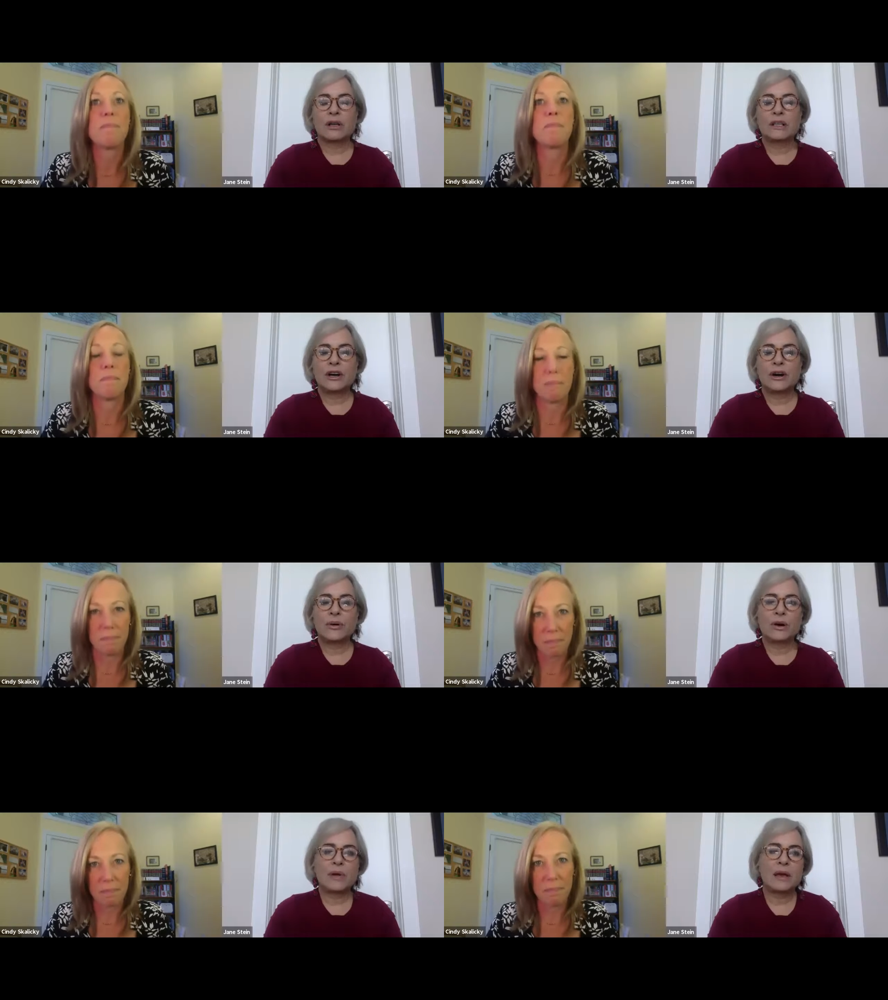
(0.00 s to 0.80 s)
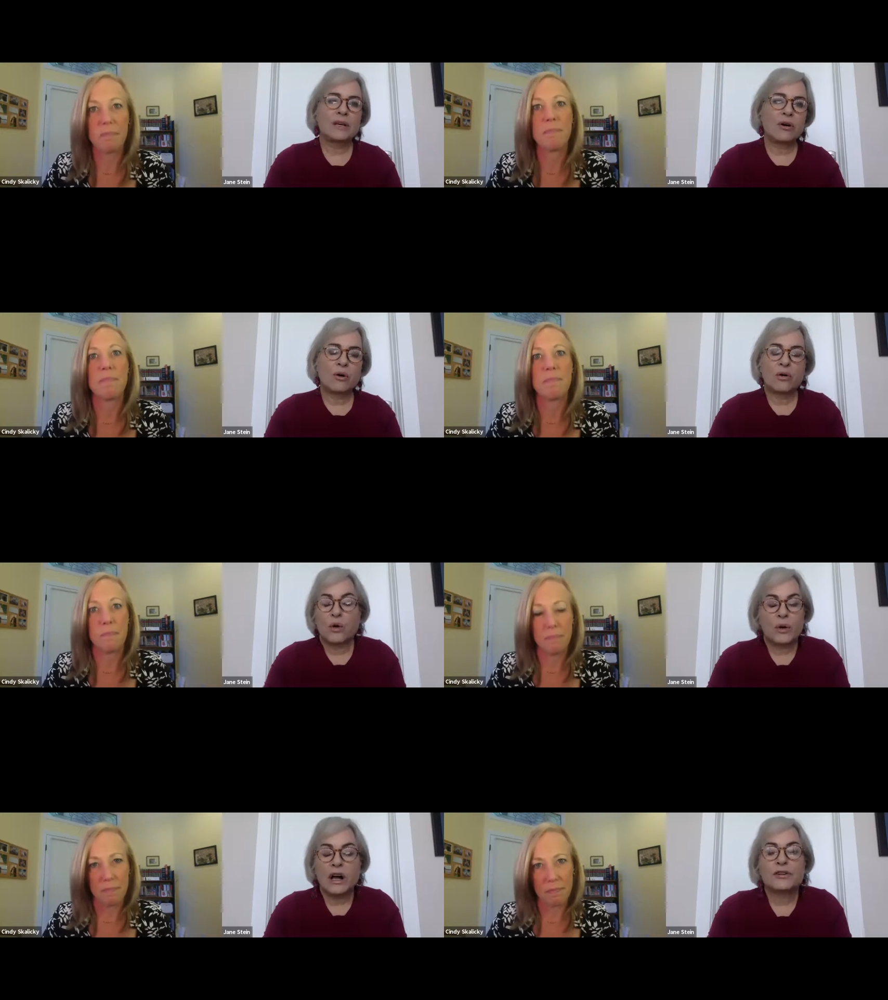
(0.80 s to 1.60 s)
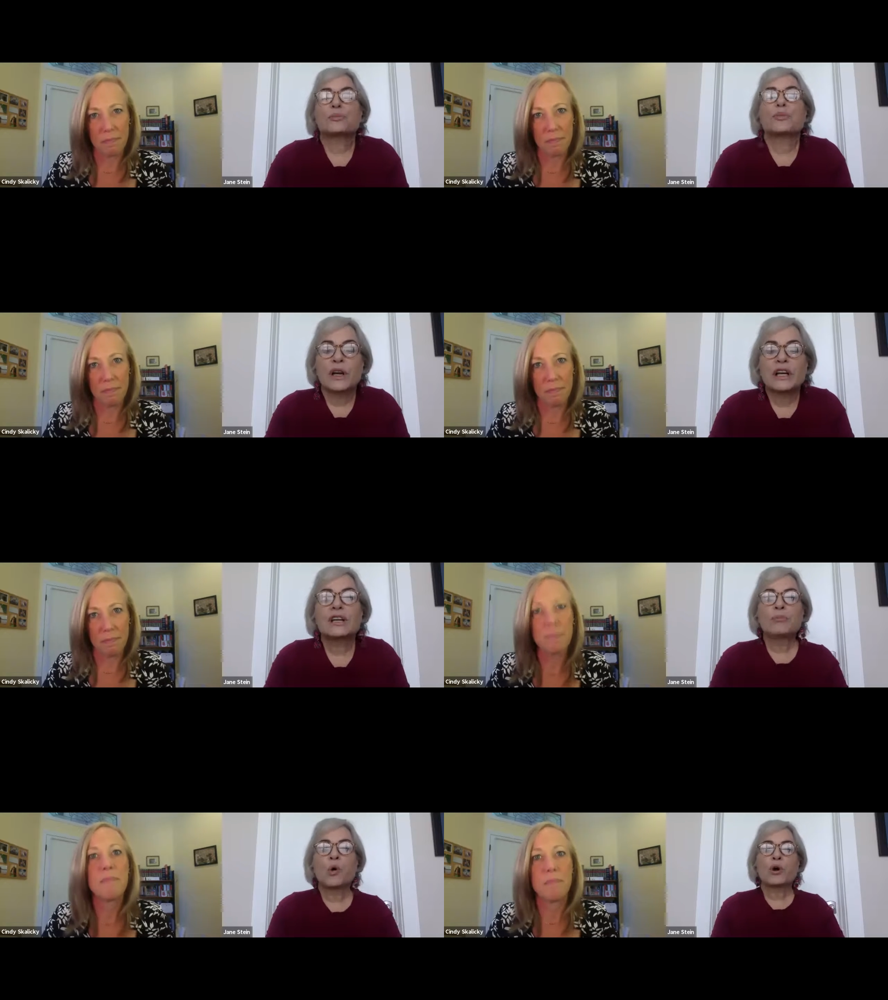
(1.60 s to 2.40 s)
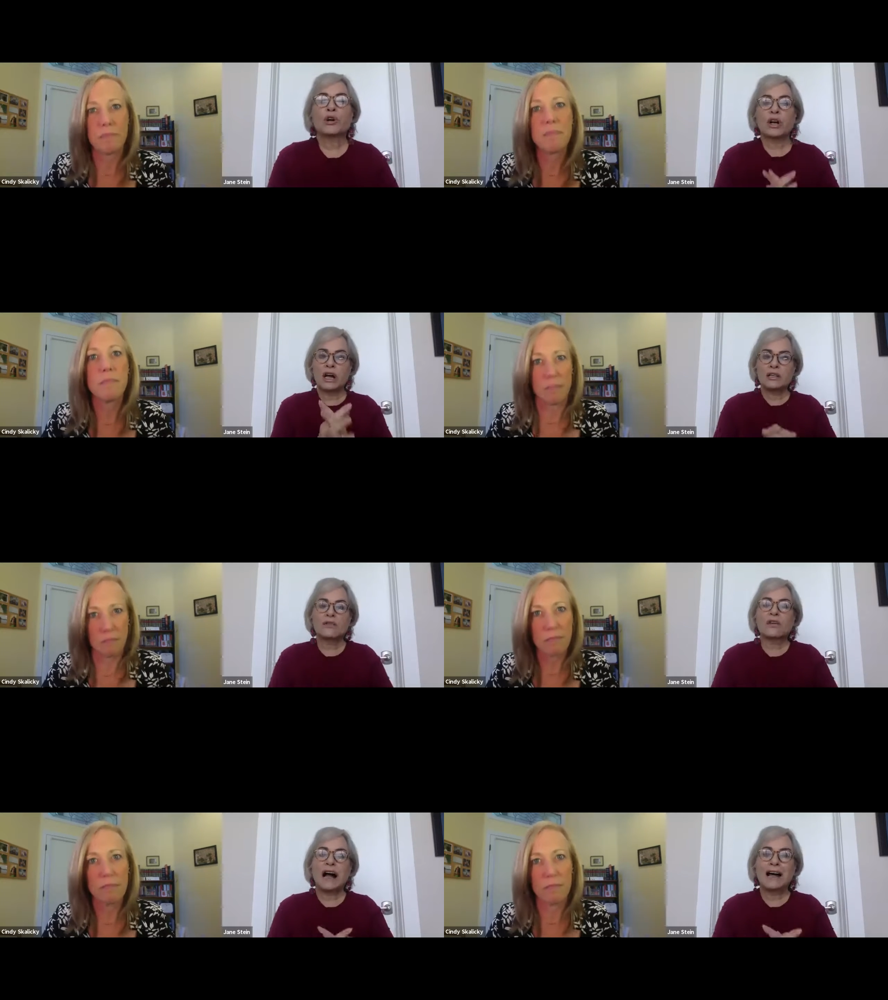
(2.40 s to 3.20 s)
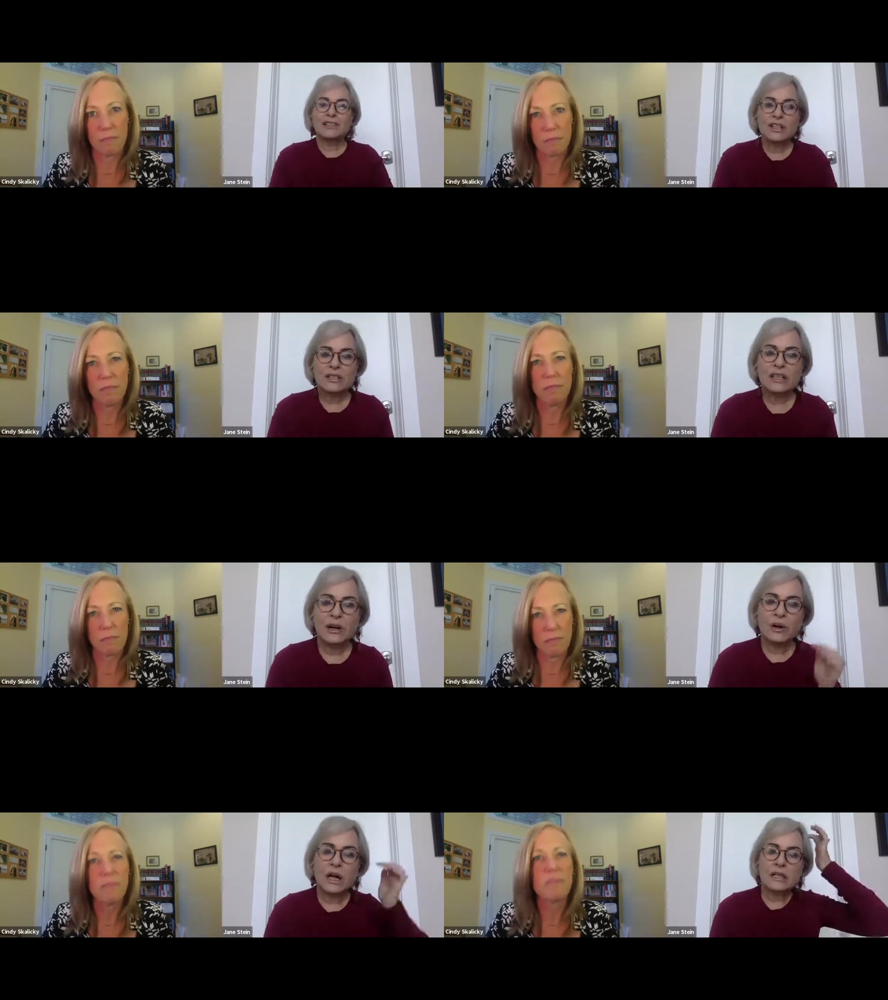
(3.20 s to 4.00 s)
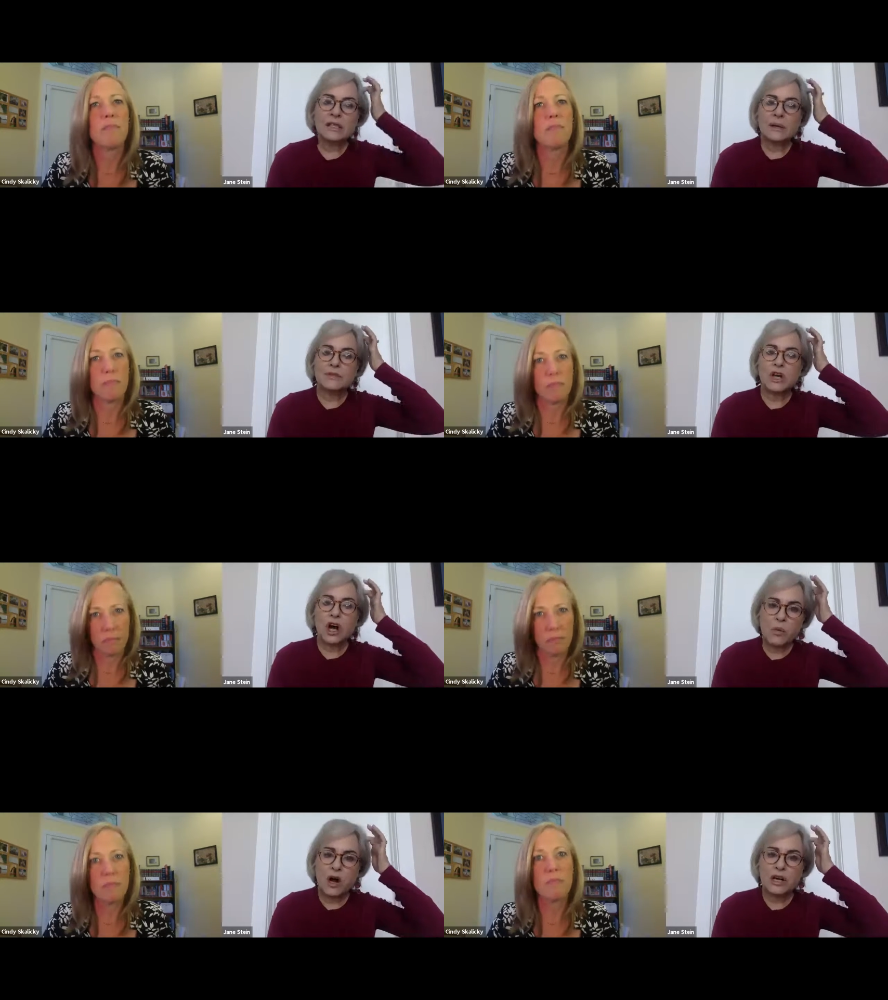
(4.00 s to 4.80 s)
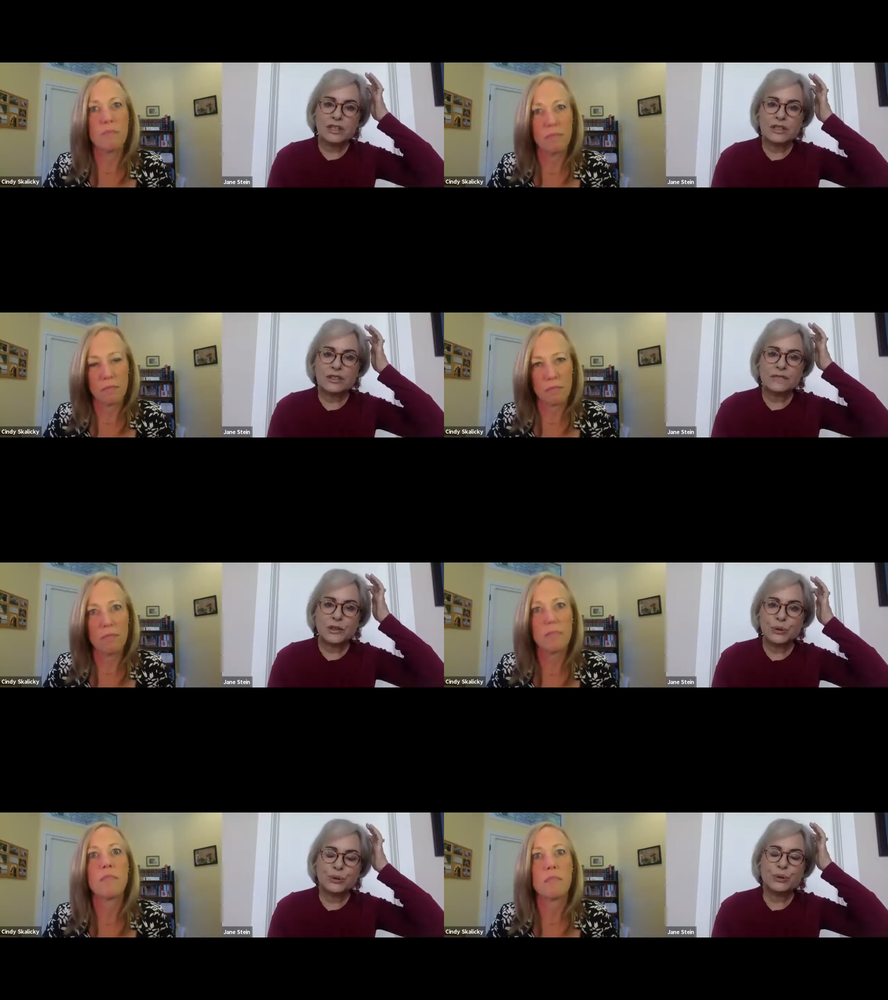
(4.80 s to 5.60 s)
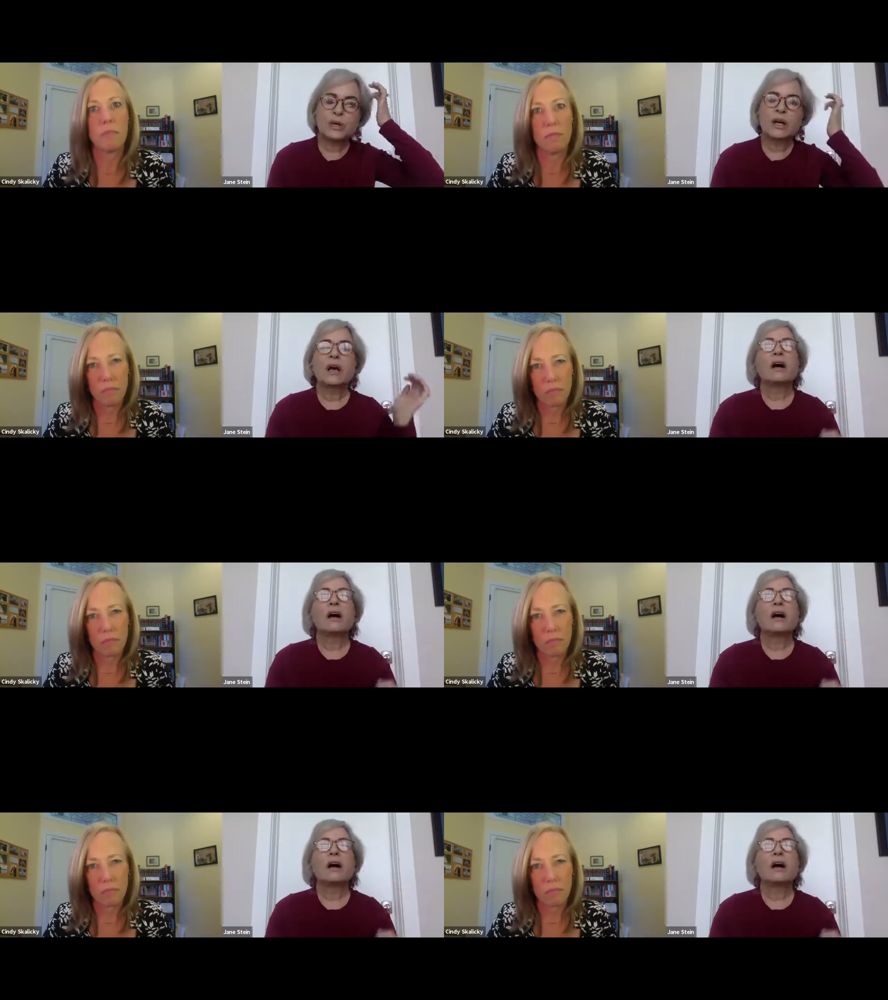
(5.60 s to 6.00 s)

Speaker 1: you know, or maybe, or, or other brick and mortar kinds of con, you know, concepts, car washes, food,